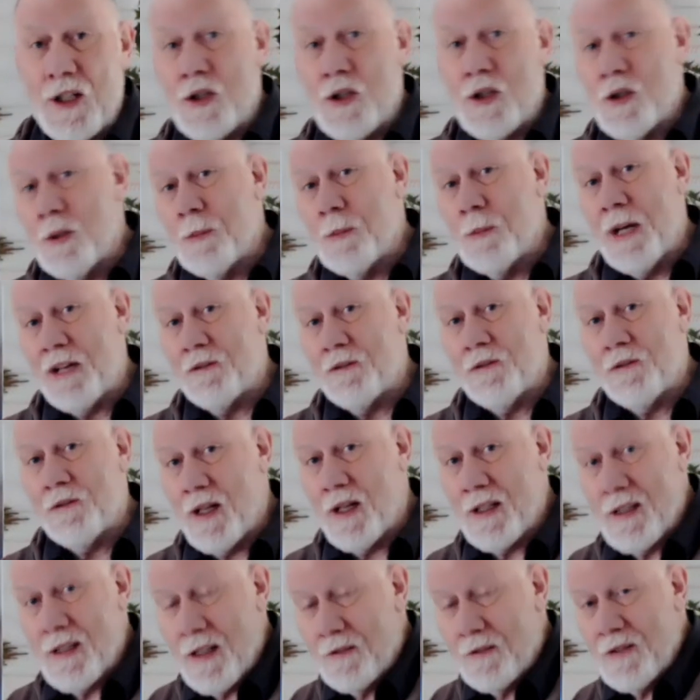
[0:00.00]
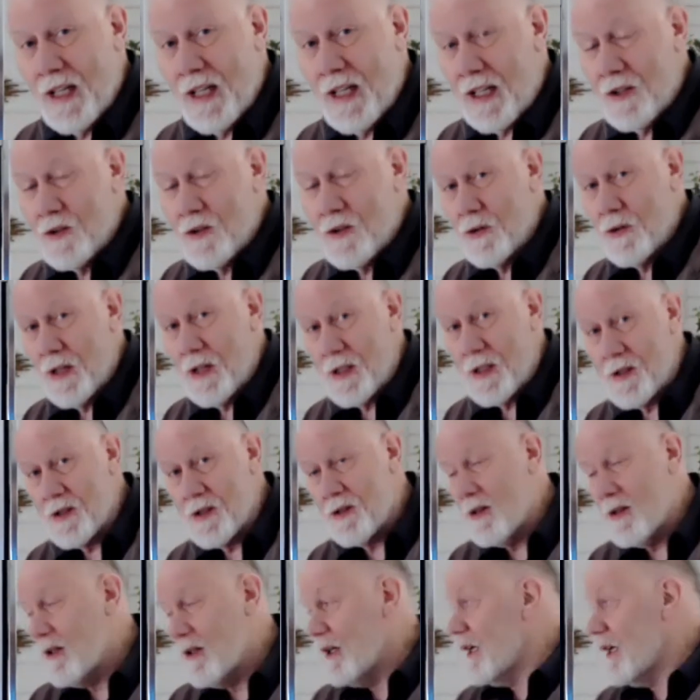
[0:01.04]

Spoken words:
you might find of interest.